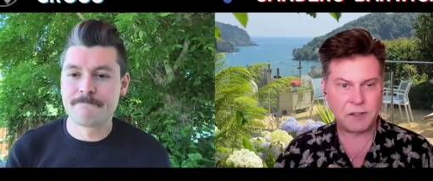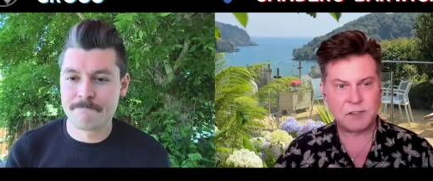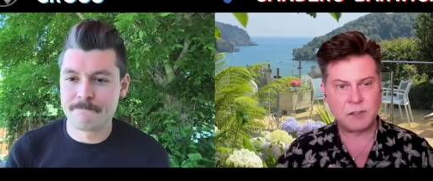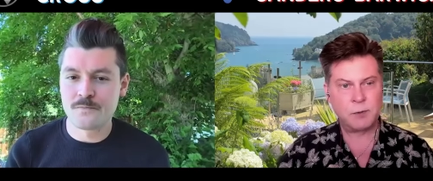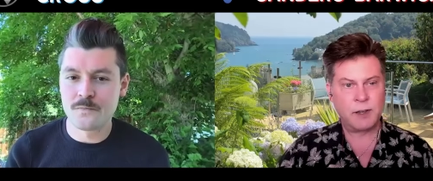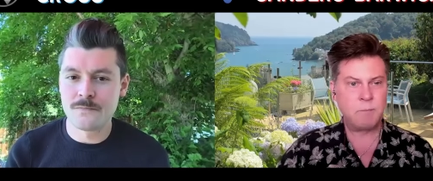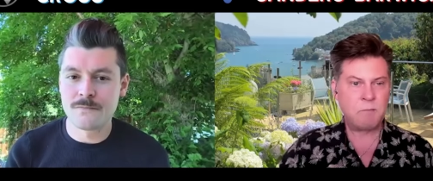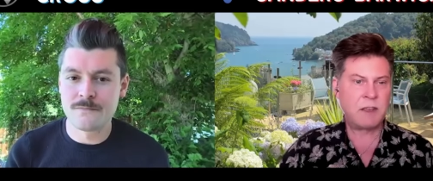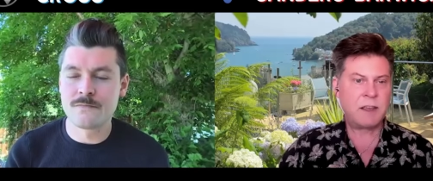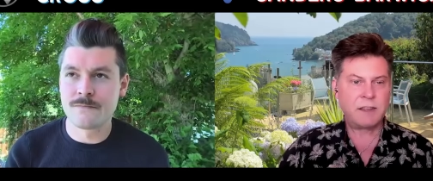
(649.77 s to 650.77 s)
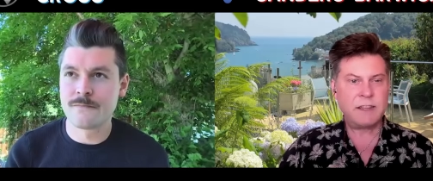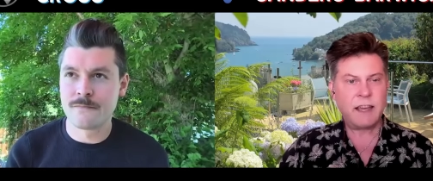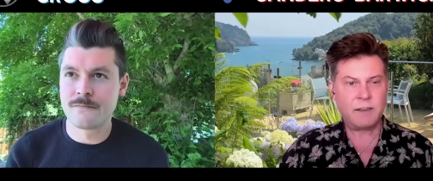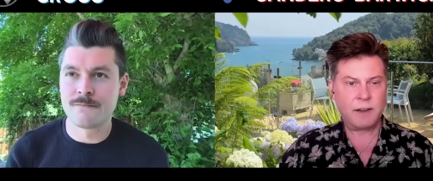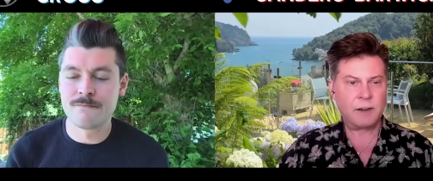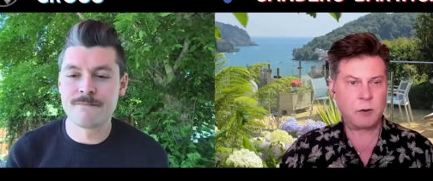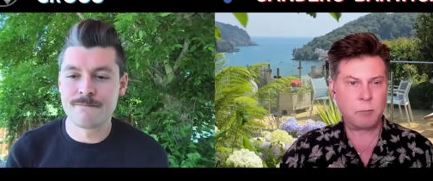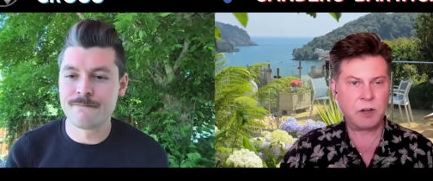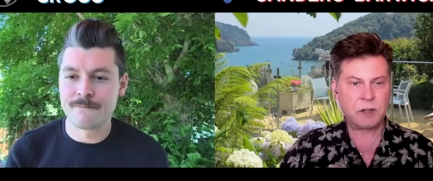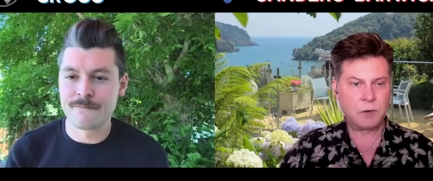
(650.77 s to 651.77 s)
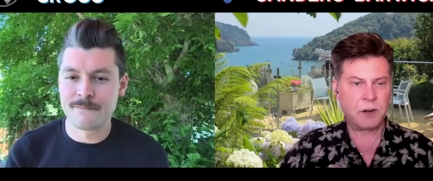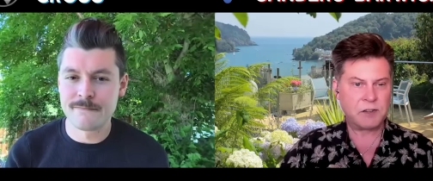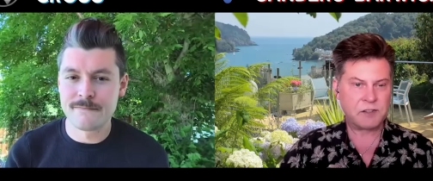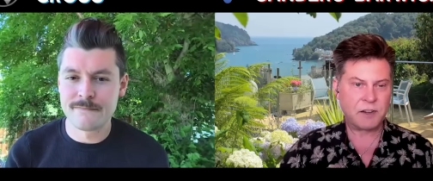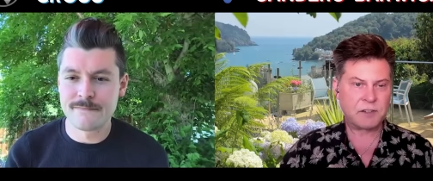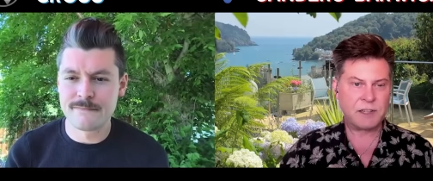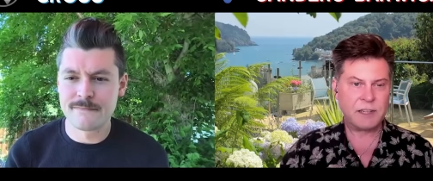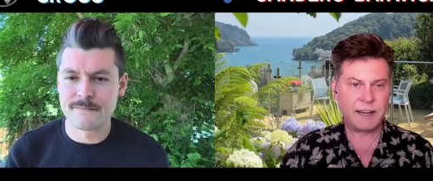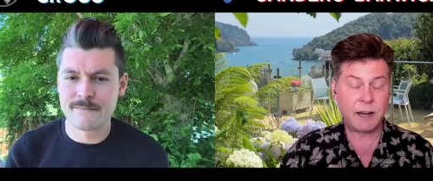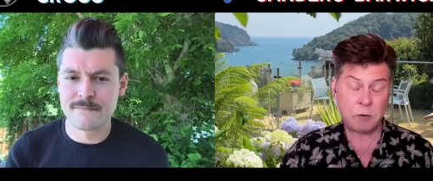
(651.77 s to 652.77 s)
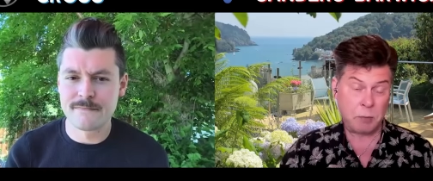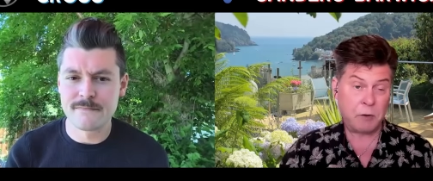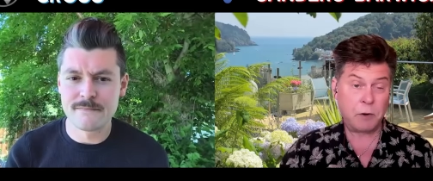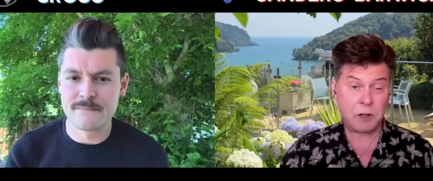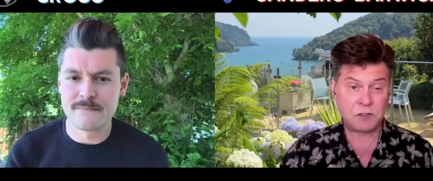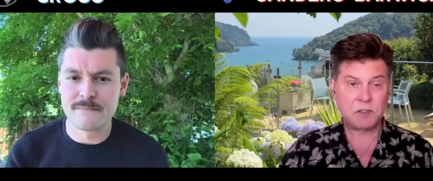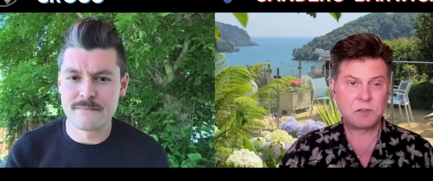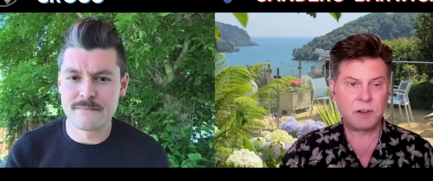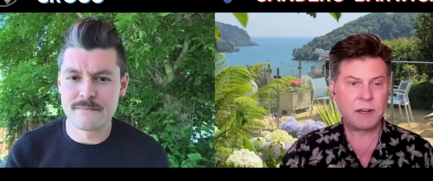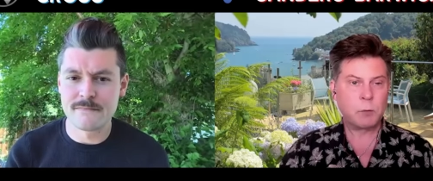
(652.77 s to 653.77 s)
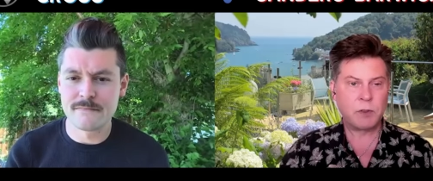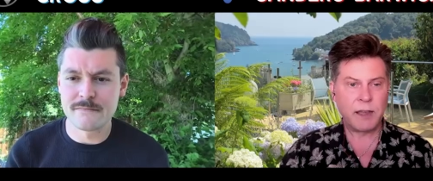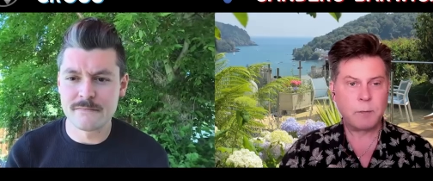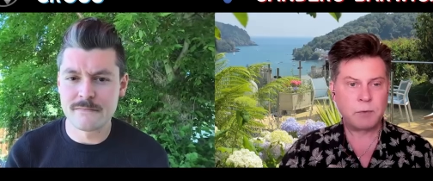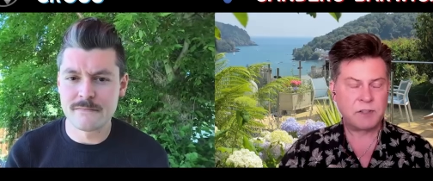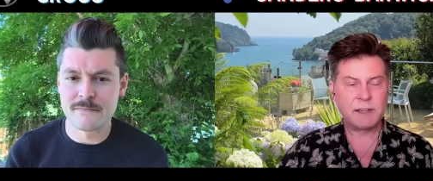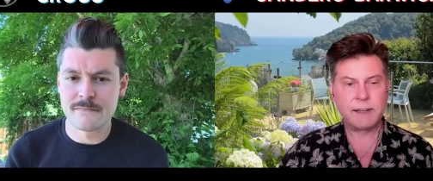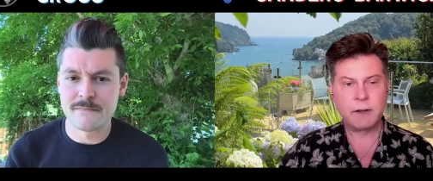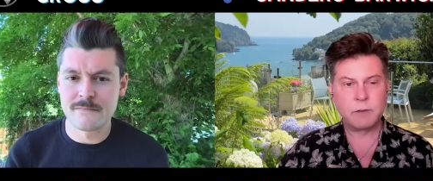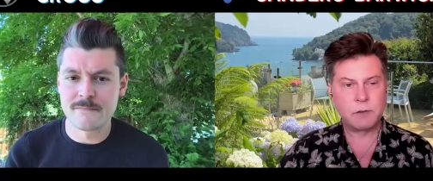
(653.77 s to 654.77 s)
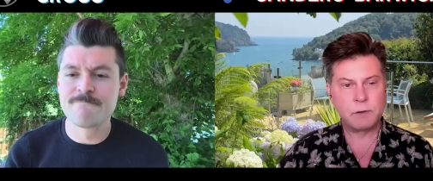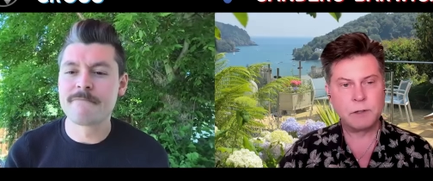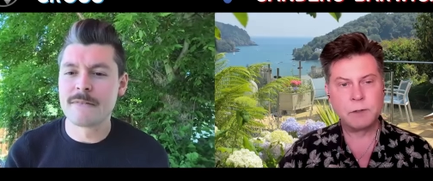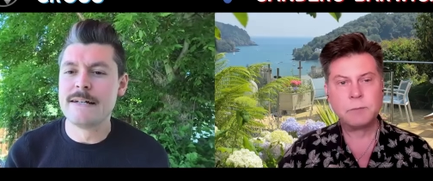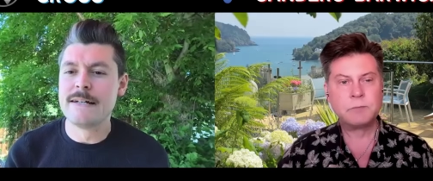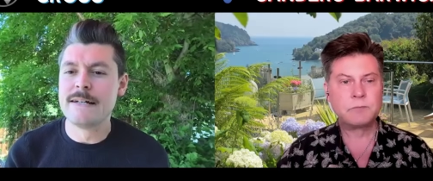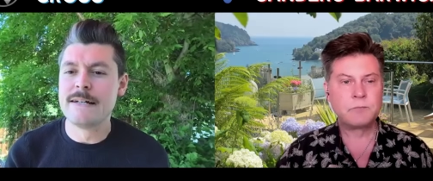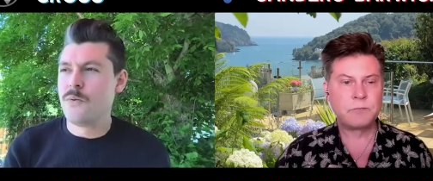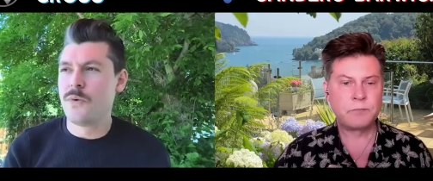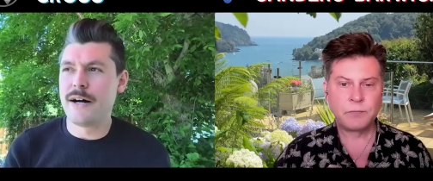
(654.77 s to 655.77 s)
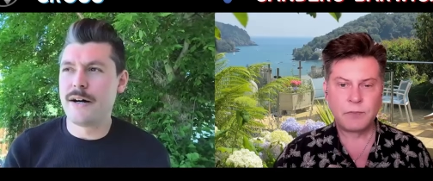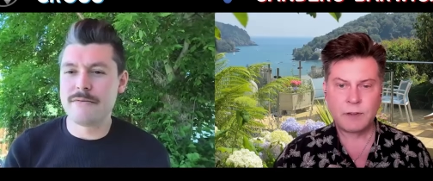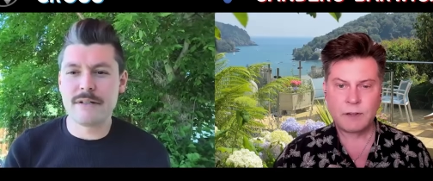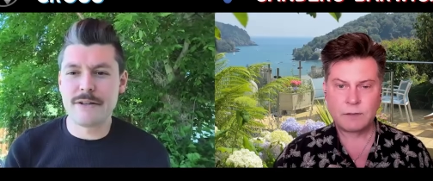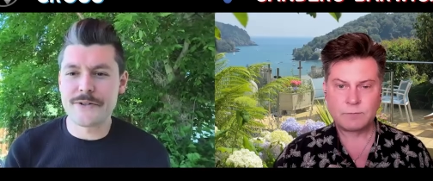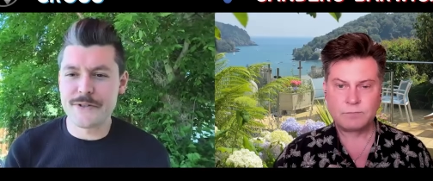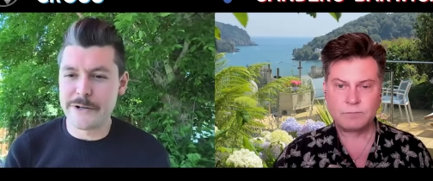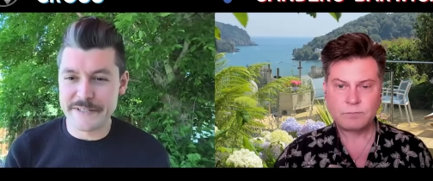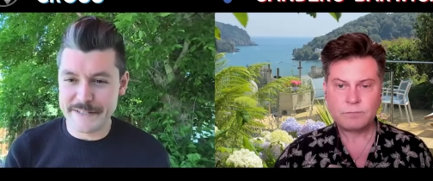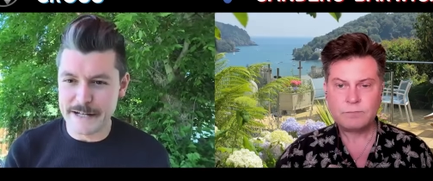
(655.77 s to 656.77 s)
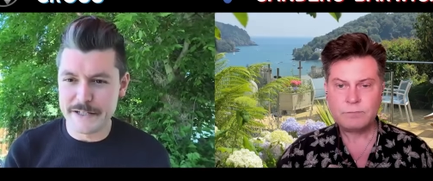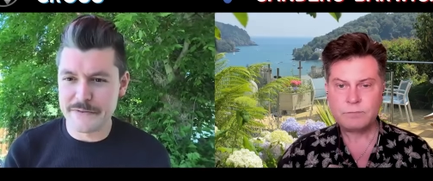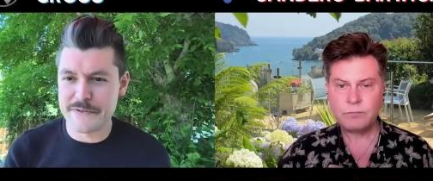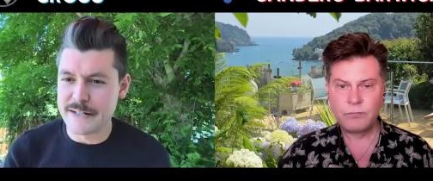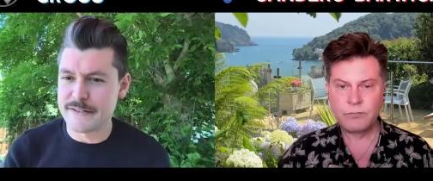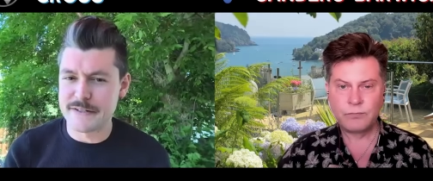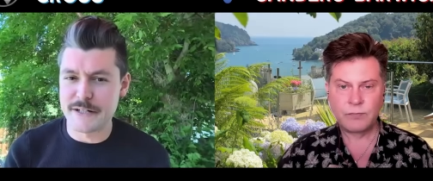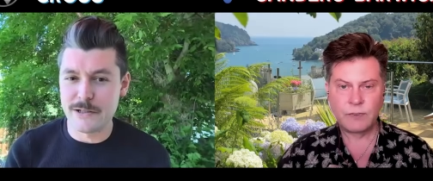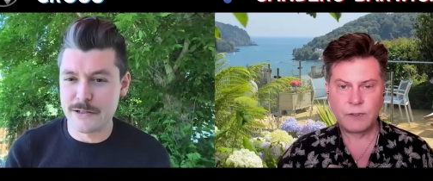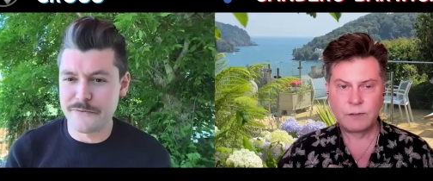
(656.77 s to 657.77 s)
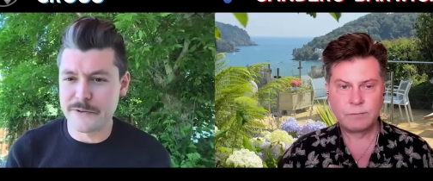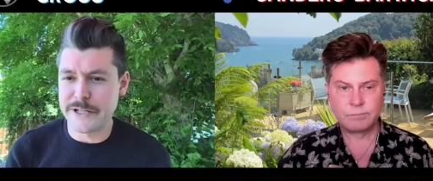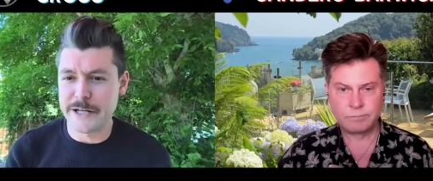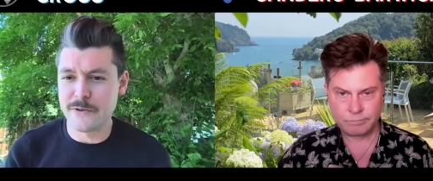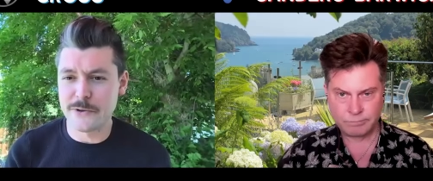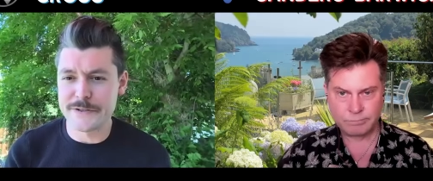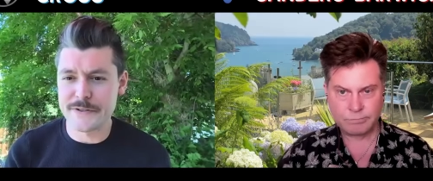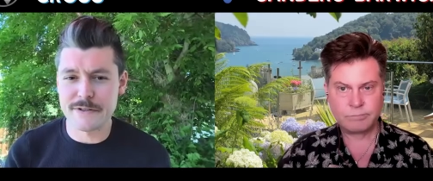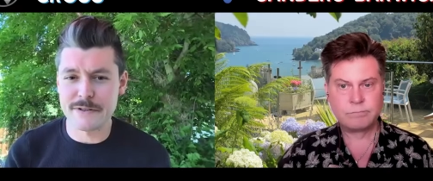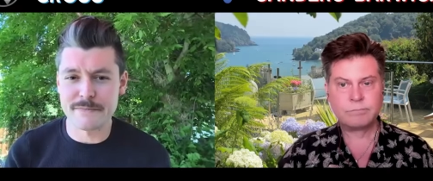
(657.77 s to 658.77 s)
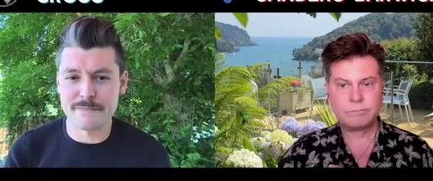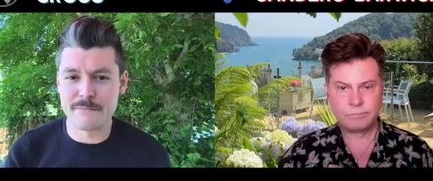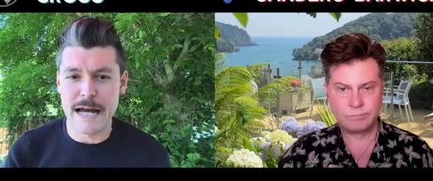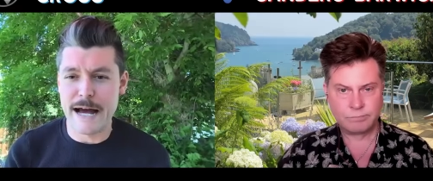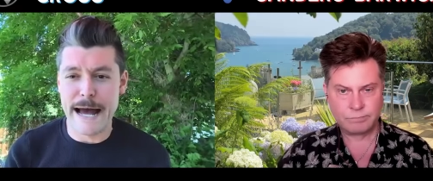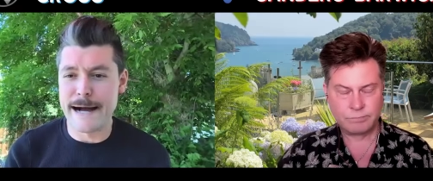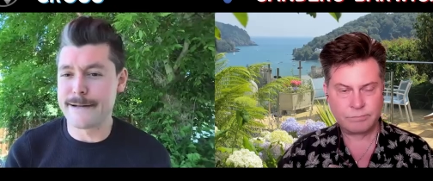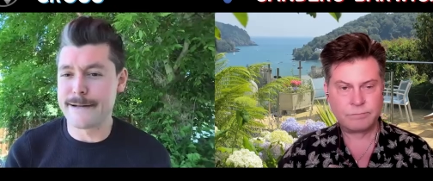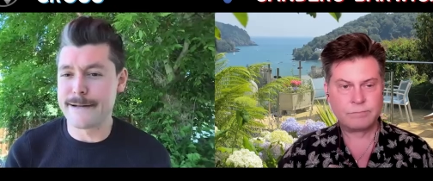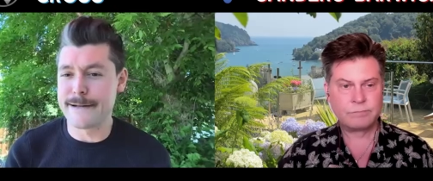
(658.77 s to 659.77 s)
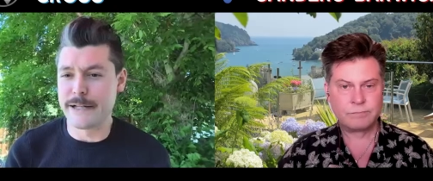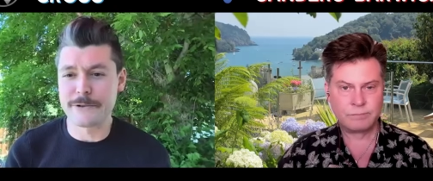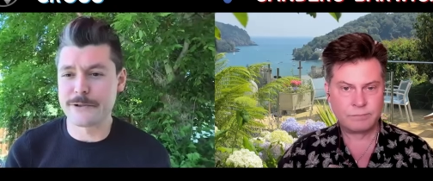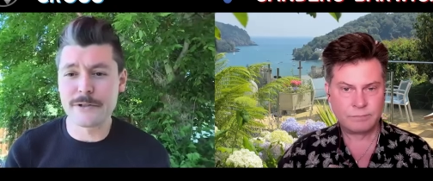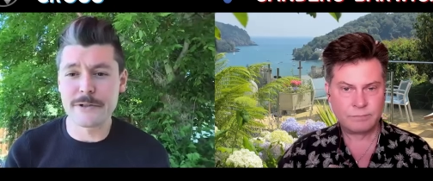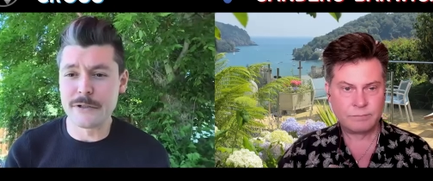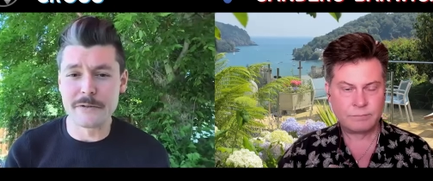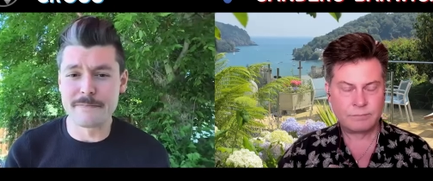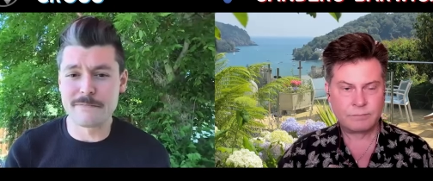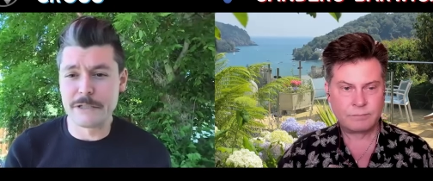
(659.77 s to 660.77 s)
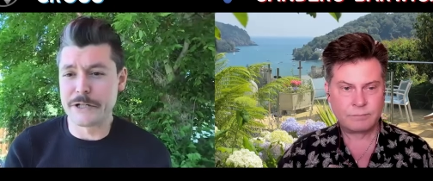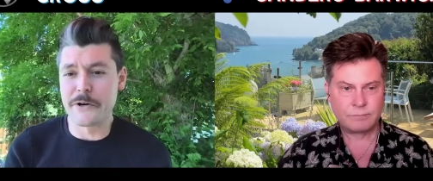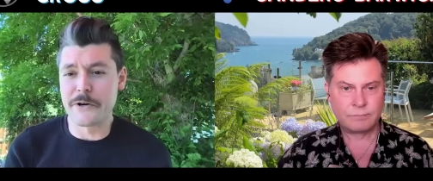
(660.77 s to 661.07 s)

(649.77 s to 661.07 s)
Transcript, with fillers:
Speaker 1: So um, yeah, a lot of bike riders are actually electric bike riders are struggling with that, particularly out on the road.
Speaker 2: Well, there's no incentives necessarily for landlords to add electrical, you know,